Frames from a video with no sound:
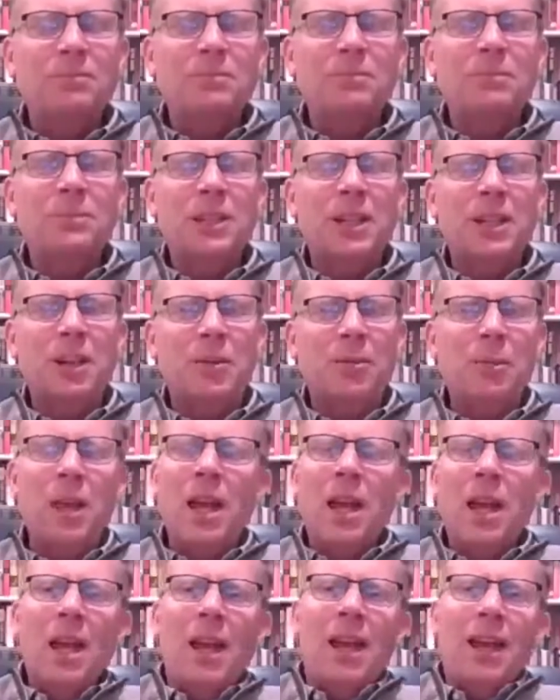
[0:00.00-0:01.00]
Thank you.
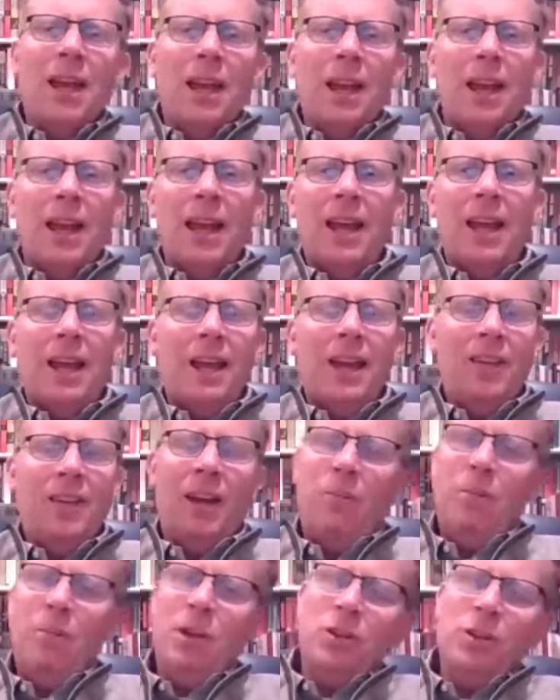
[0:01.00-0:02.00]
As
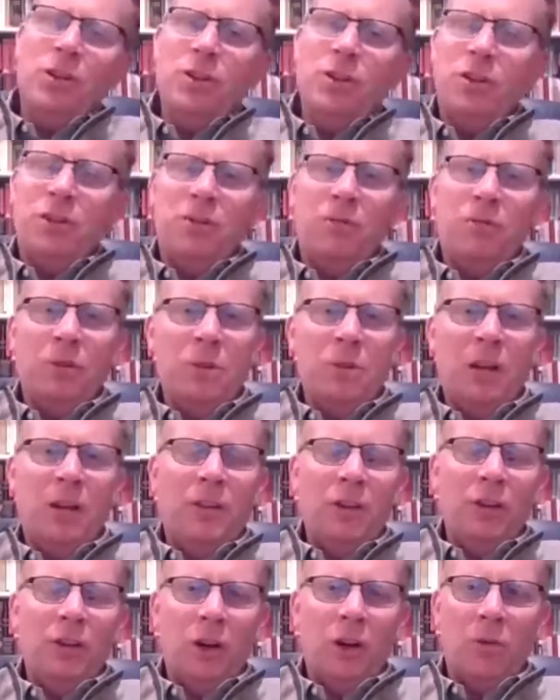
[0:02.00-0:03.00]
I mentioned just a few
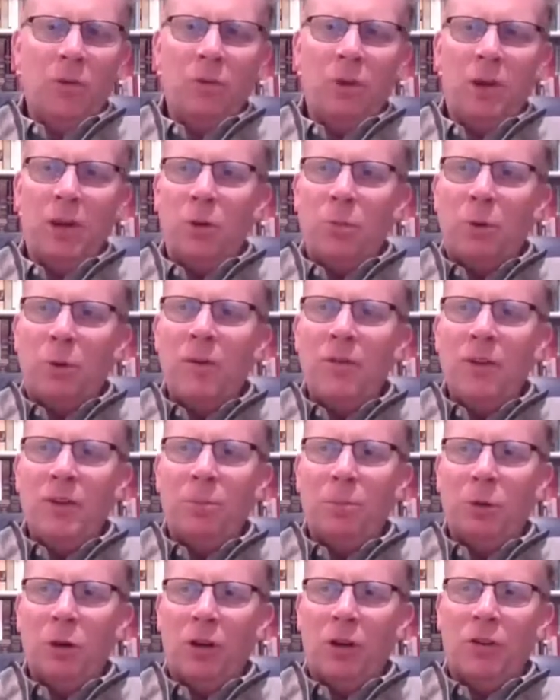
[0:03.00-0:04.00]
minutes ago, your
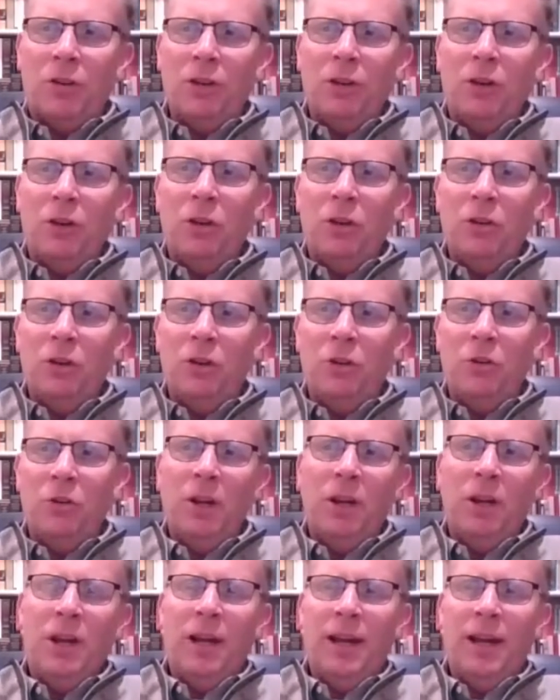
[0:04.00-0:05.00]
previous books
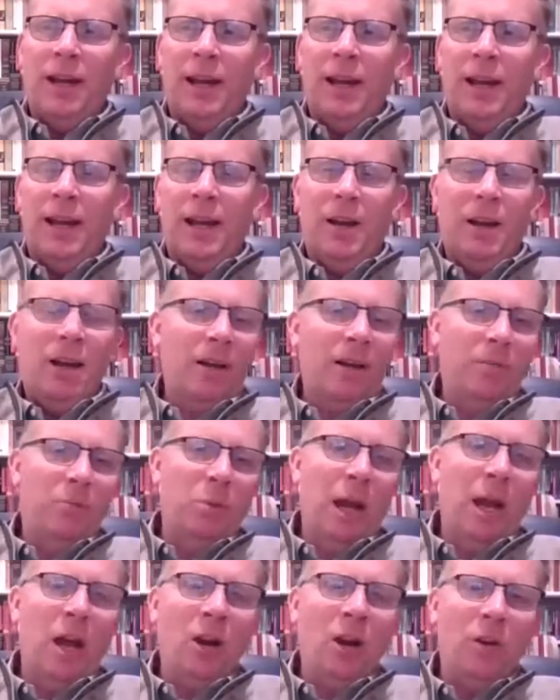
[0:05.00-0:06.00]
include
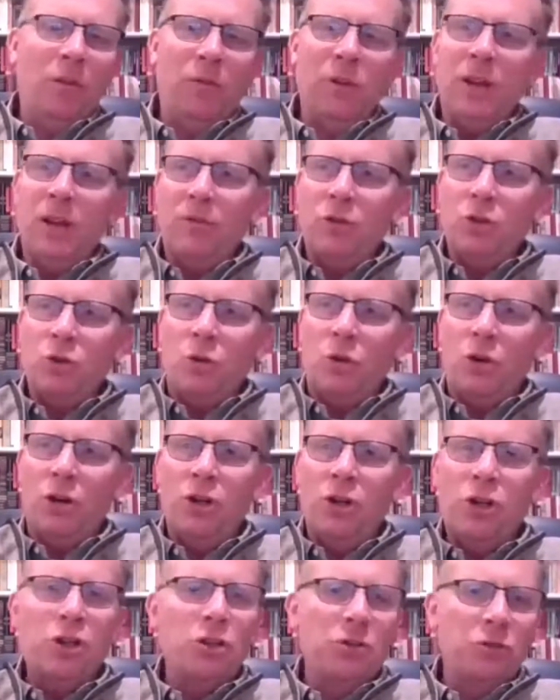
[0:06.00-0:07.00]
biography of
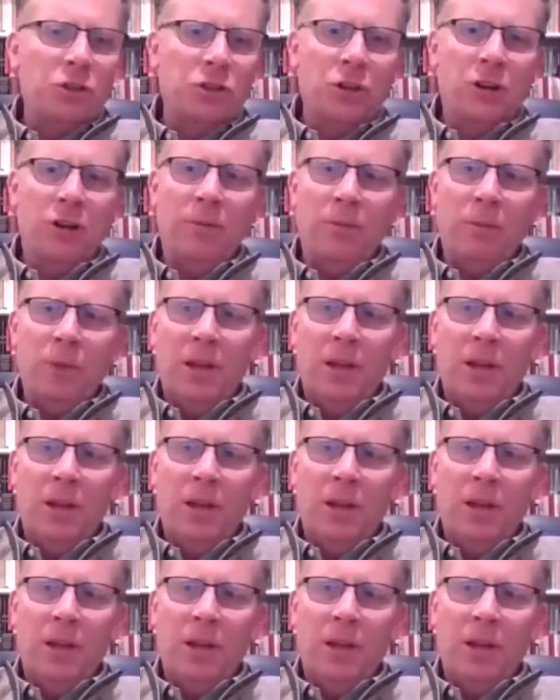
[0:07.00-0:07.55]
George Schuster,